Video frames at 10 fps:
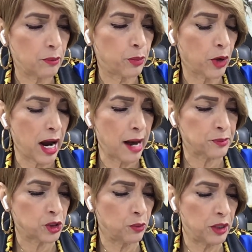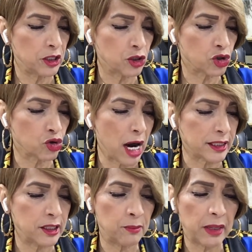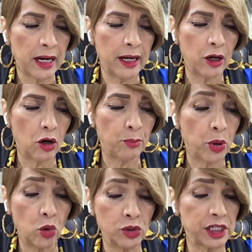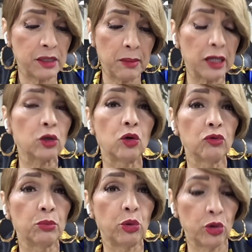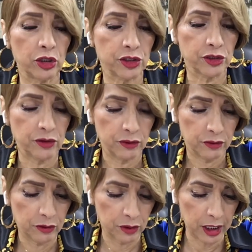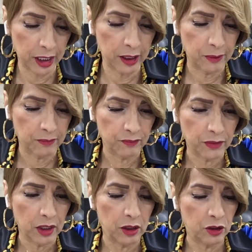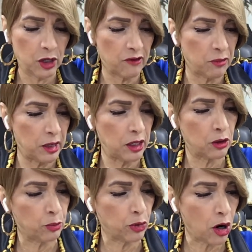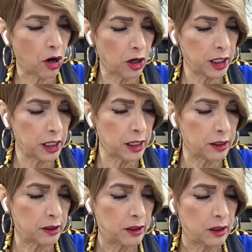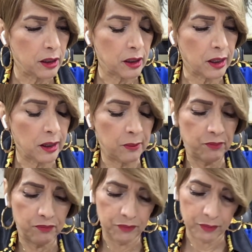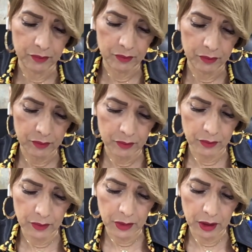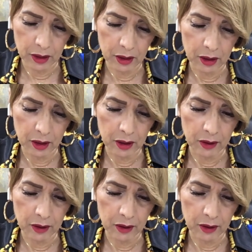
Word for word: perhaps you're being distracted by opposing medical reports. Okay? You haven't made it a priority and um, uh,